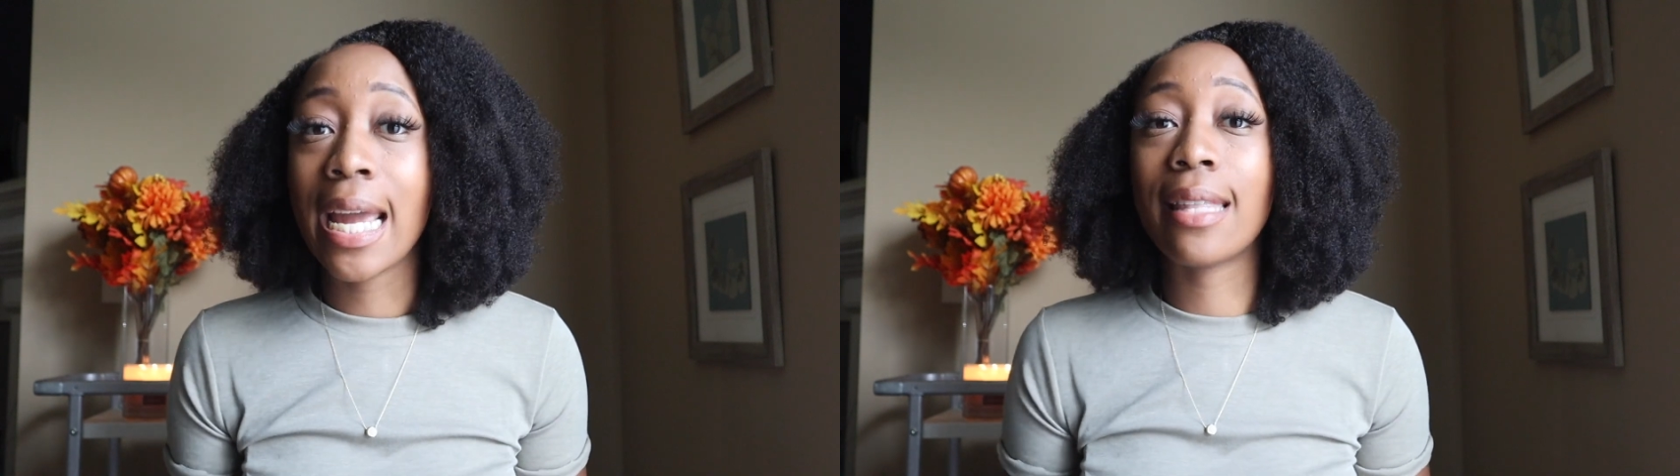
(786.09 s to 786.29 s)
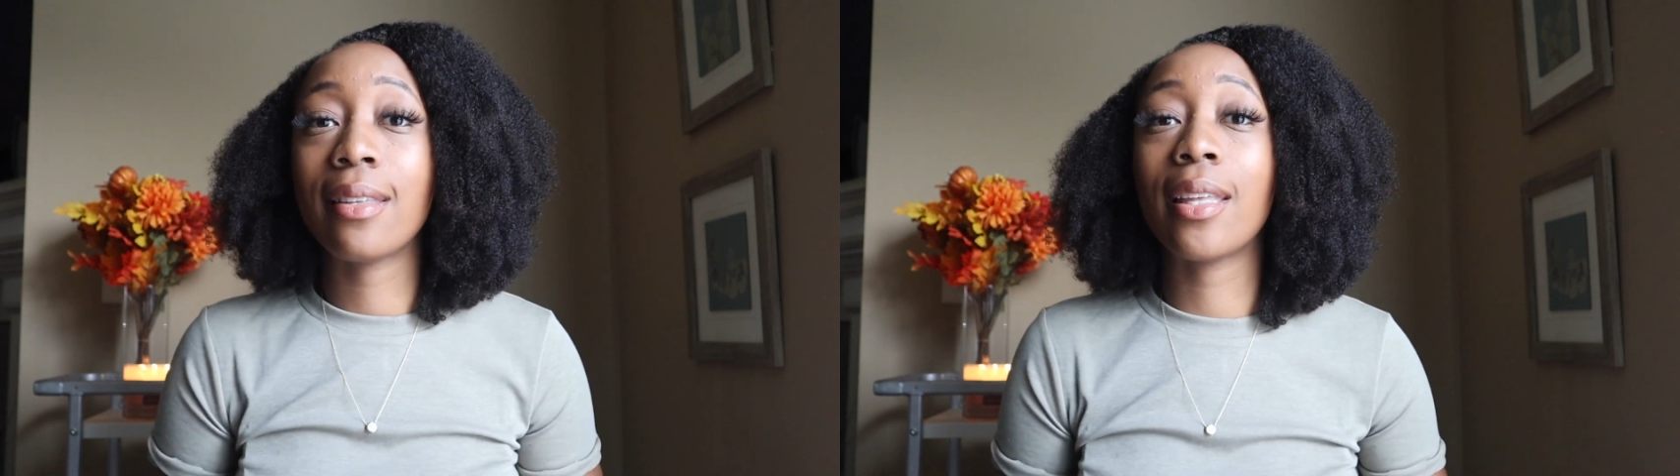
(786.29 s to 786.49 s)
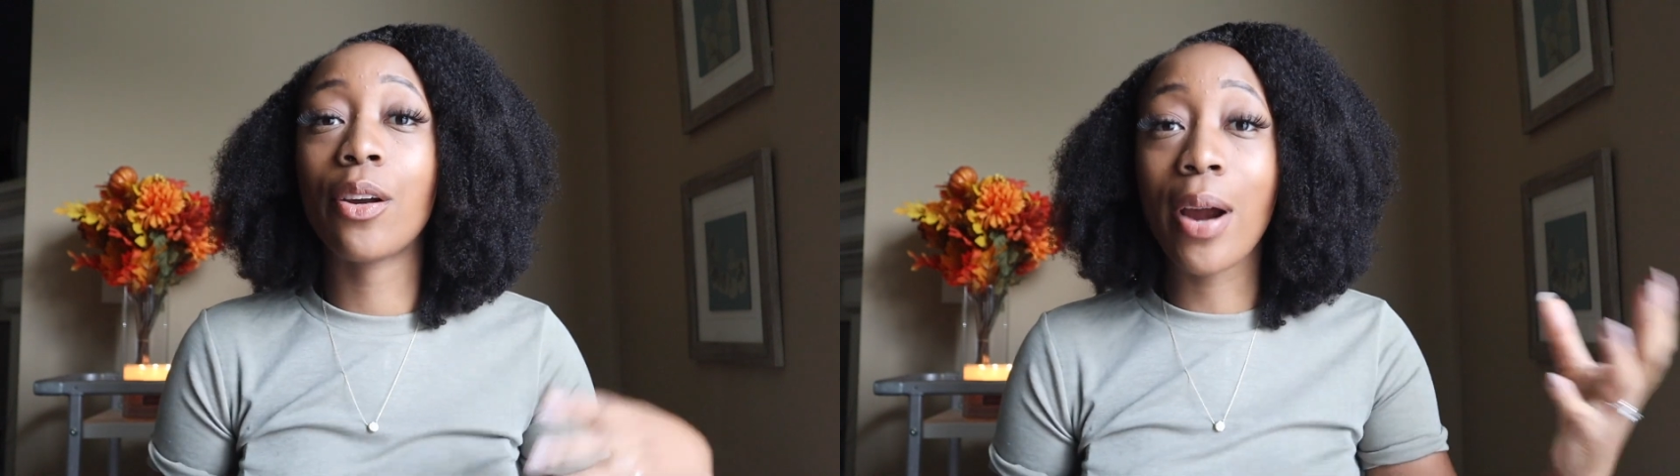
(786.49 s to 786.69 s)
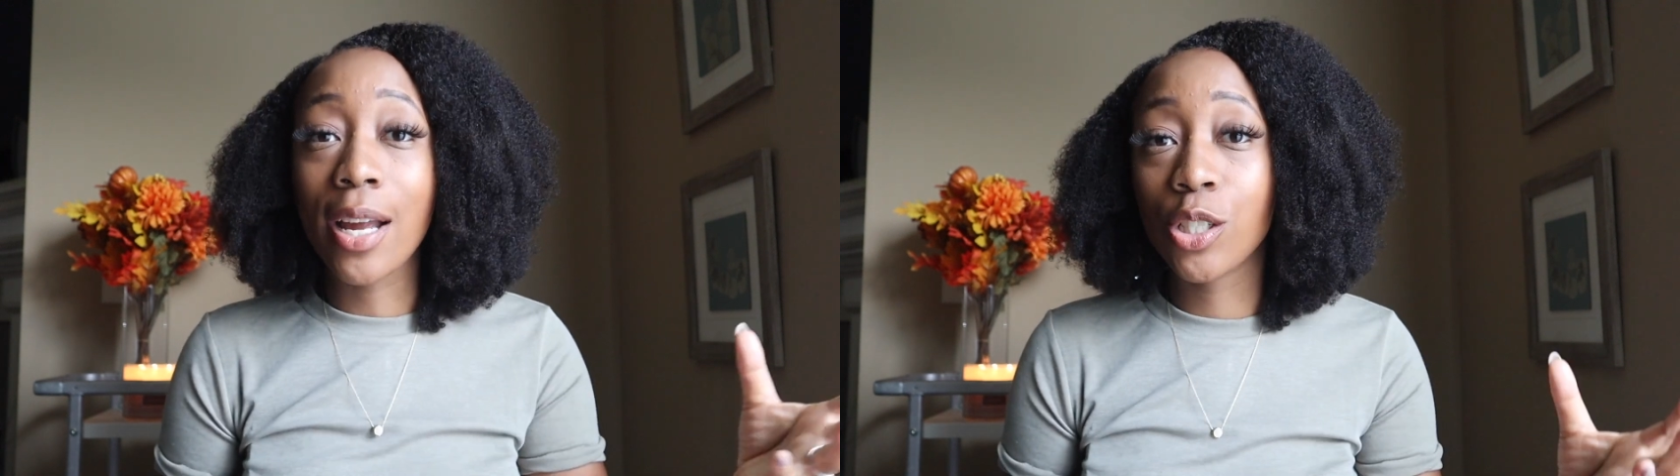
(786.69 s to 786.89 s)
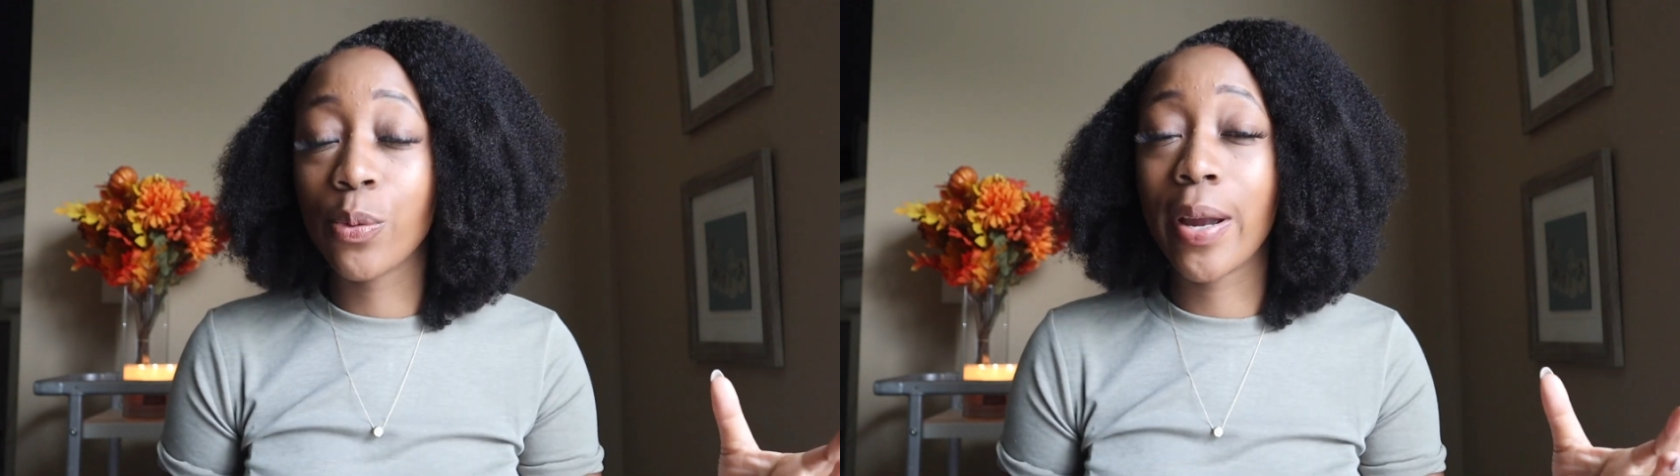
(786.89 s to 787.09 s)
and then they
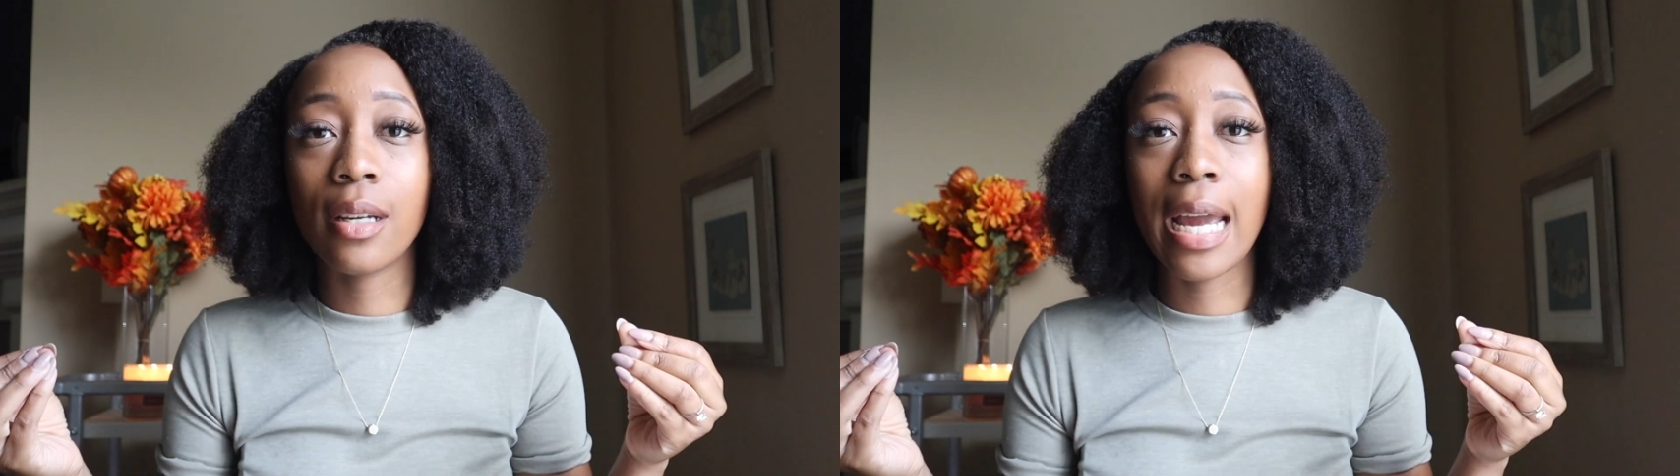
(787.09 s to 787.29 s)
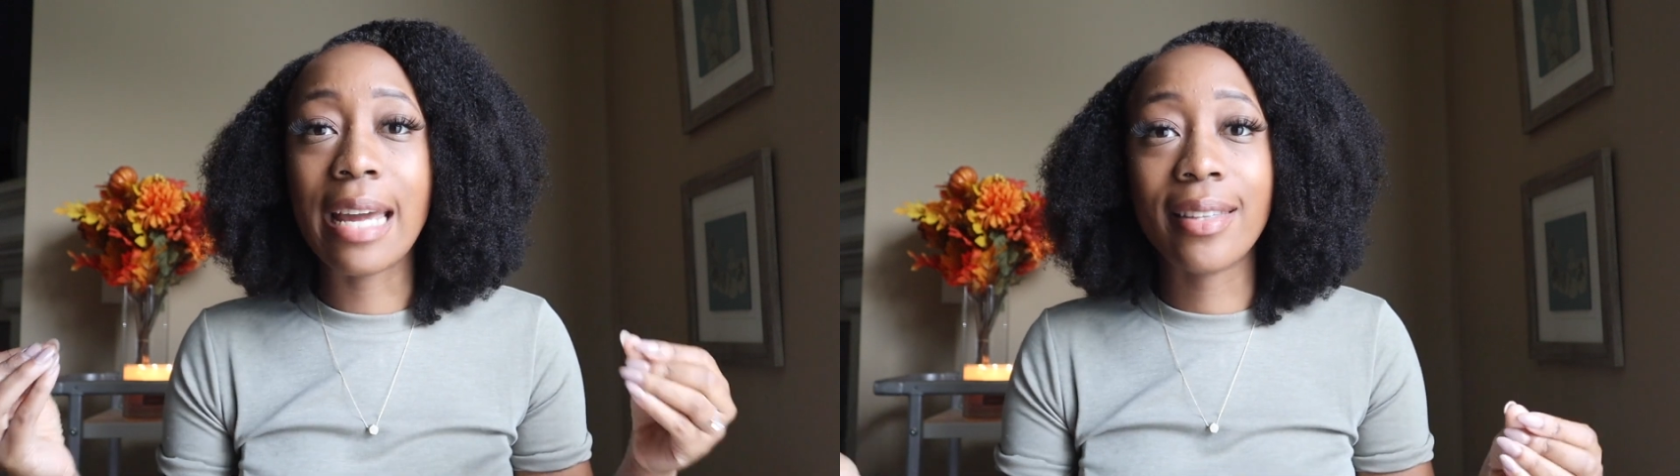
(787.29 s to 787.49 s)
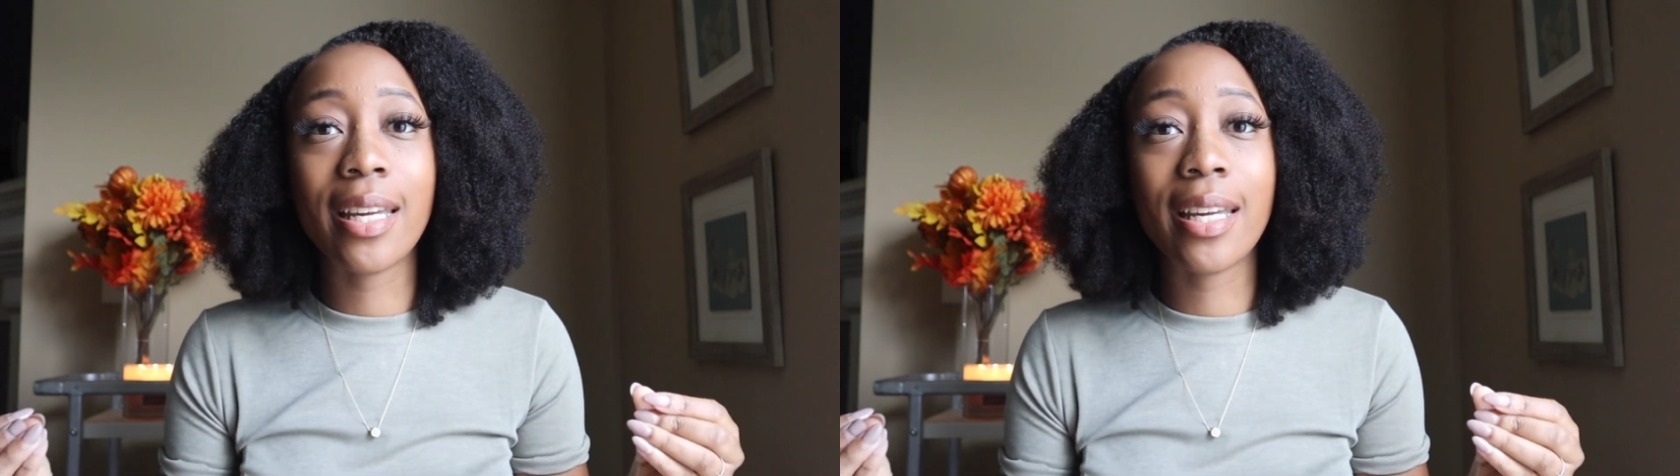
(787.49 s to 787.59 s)
graduate and